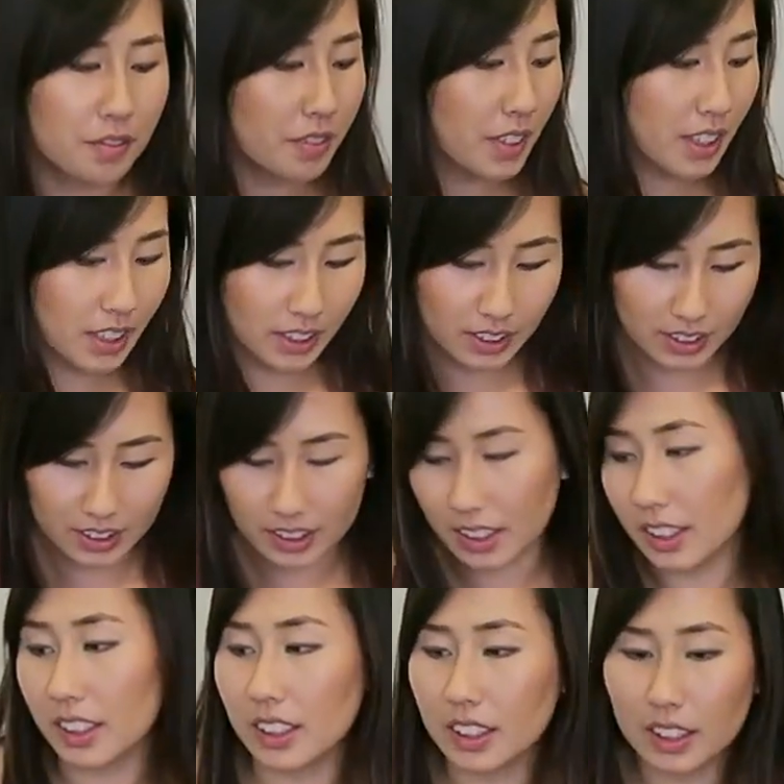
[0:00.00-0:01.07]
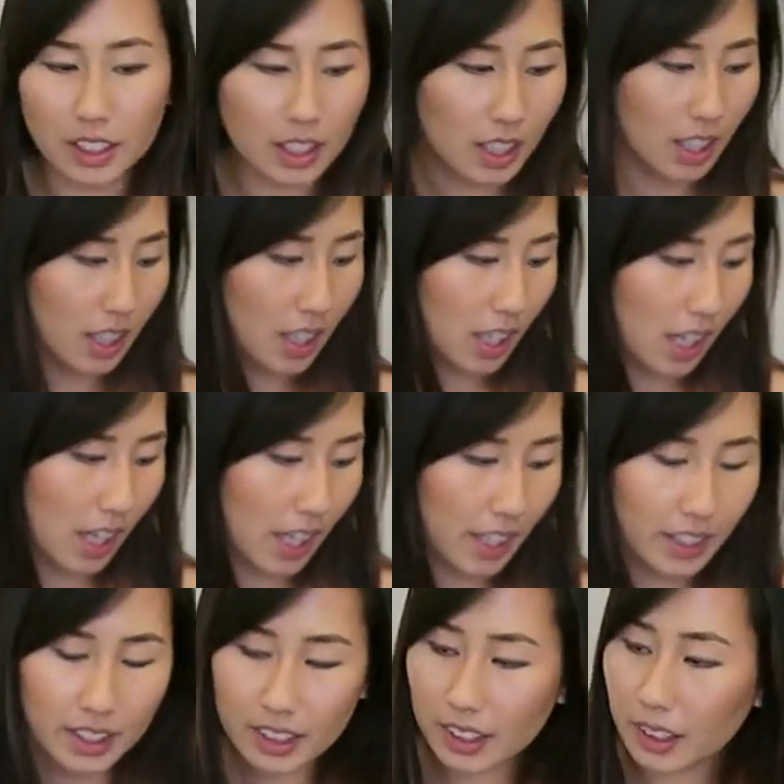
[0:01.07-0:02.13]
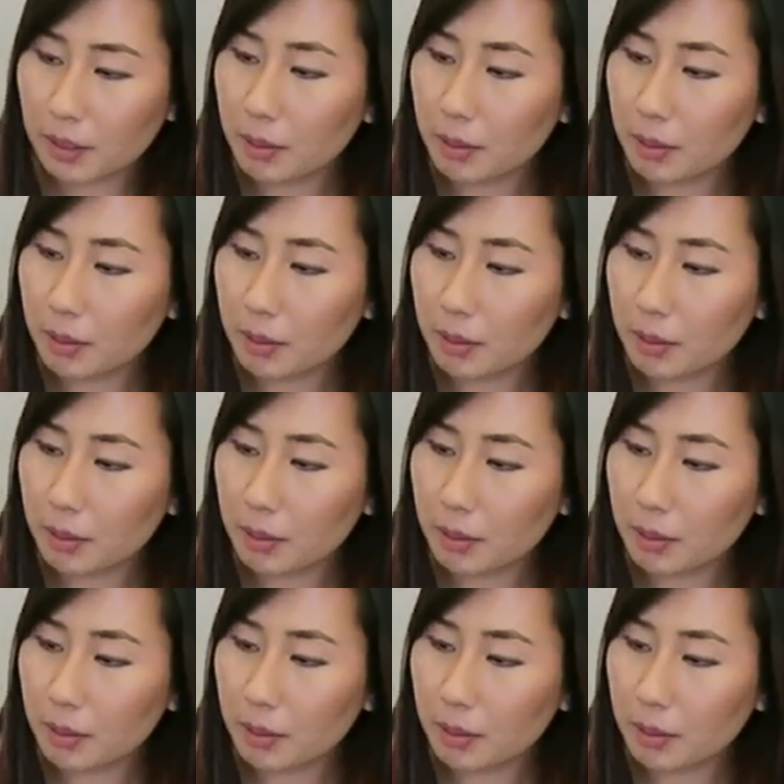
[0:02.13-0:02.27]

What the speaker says: fillings here. I think